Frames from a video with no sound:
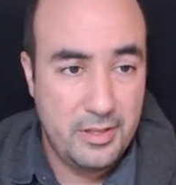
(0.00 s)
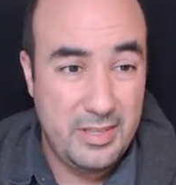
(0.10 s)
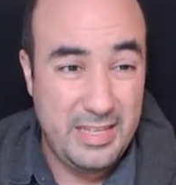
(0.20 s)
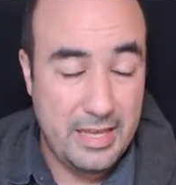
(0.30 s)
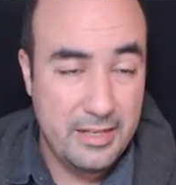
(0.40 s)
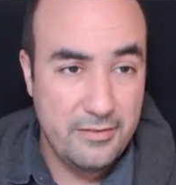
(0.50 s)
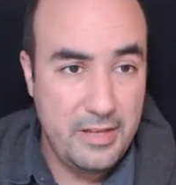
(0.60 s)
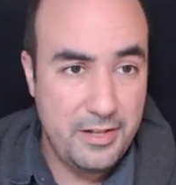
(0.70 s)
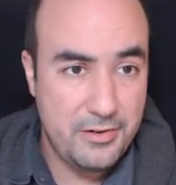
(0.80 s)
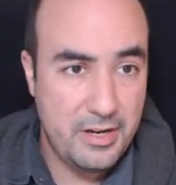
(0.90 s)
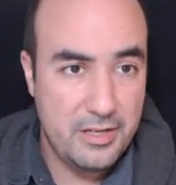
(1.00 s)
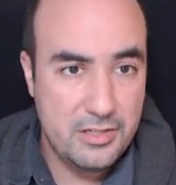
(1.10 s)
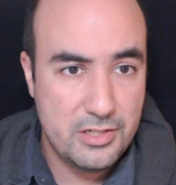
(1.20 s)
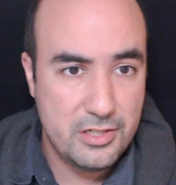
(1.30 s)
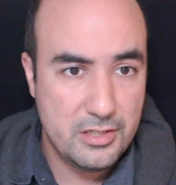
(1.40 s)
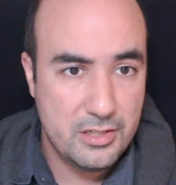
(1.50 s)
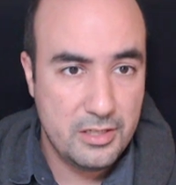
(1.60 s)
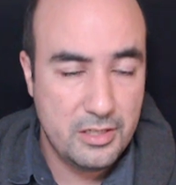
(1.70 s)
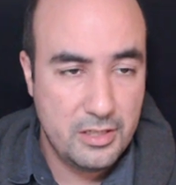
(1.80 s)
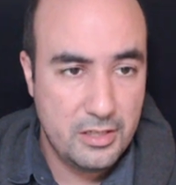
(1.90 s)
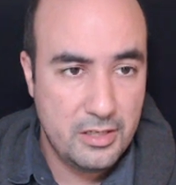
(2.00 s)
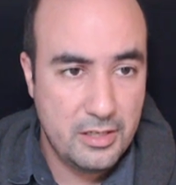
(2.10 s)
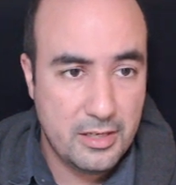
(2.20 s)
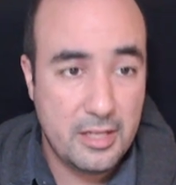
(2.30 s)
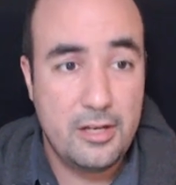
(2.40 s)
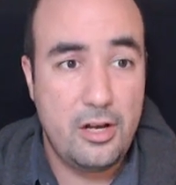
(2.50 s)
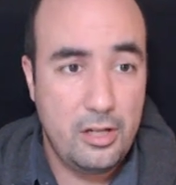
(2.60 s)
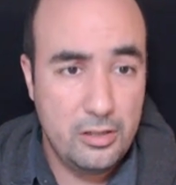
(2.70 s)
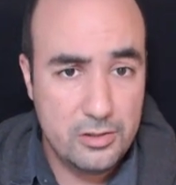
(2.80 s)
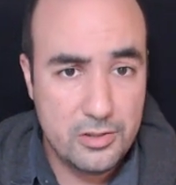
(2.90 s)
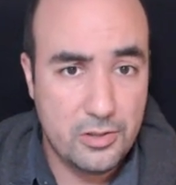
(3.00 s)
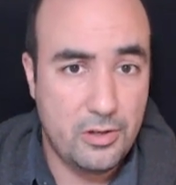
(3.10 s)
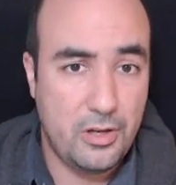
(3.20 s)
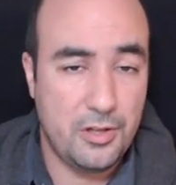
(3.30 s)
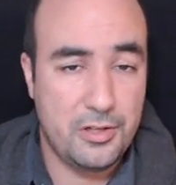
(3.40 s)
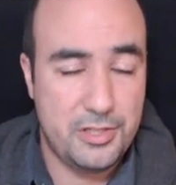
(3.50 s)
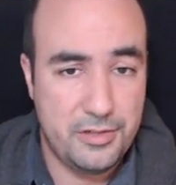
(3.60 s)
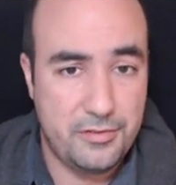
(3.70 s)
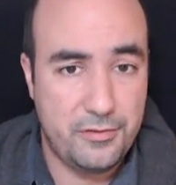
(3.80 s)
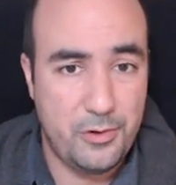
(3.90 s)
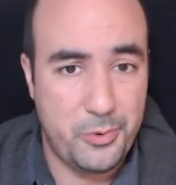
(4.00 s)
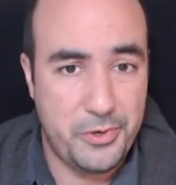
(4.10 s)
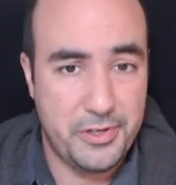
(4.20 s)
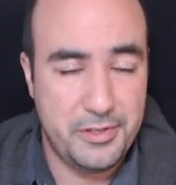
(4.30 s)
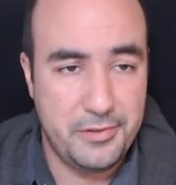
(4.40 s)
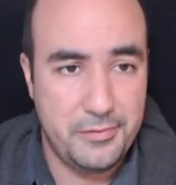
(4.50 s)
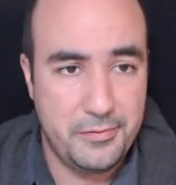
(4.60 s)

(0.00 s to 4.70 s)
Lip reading: The end of that range can also only shift forward.